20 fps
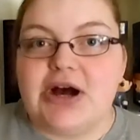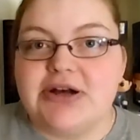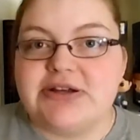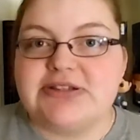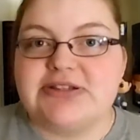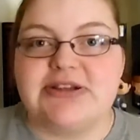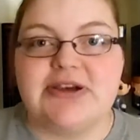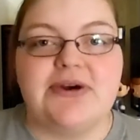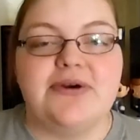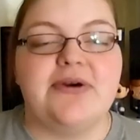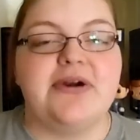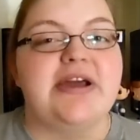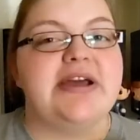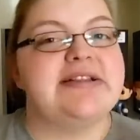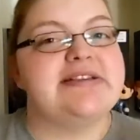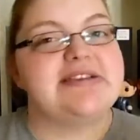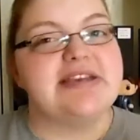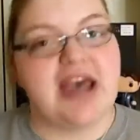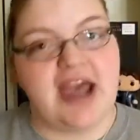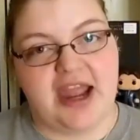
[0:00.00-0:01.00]
Also,
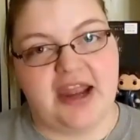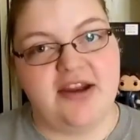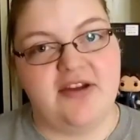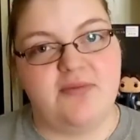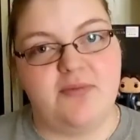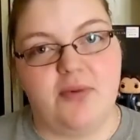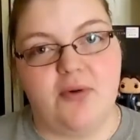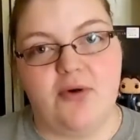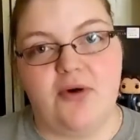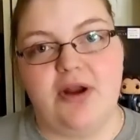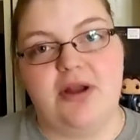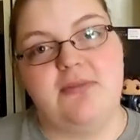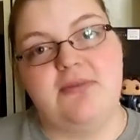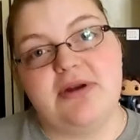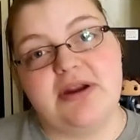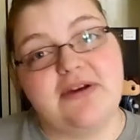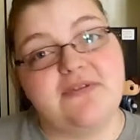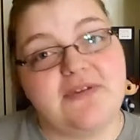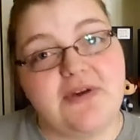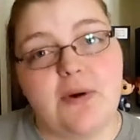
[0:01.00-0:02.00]
it's kind of boring,
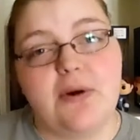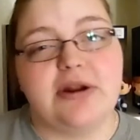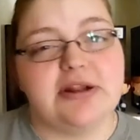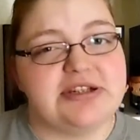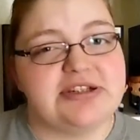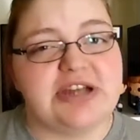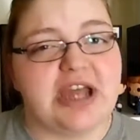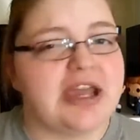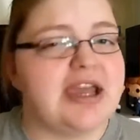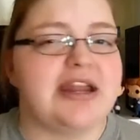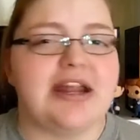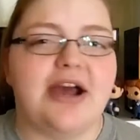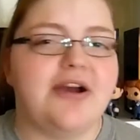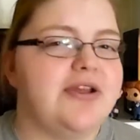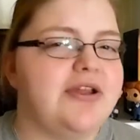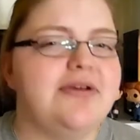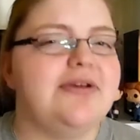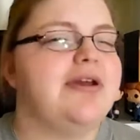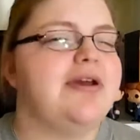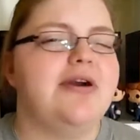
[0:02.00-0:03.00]
but if you want to check it
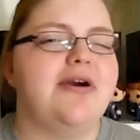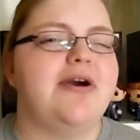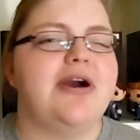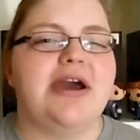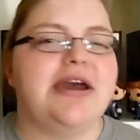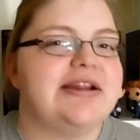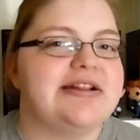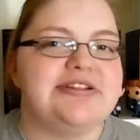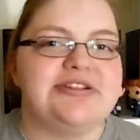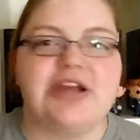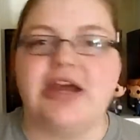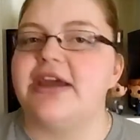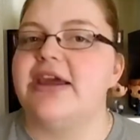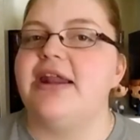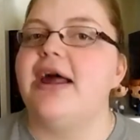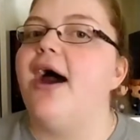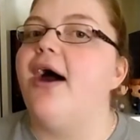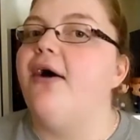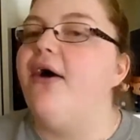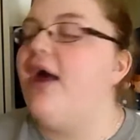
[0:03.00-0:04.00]
out, you can go ahead and check
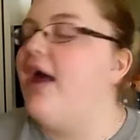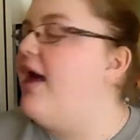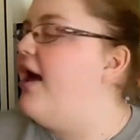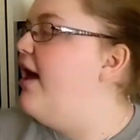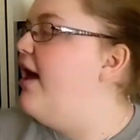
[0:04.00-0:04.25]
it out.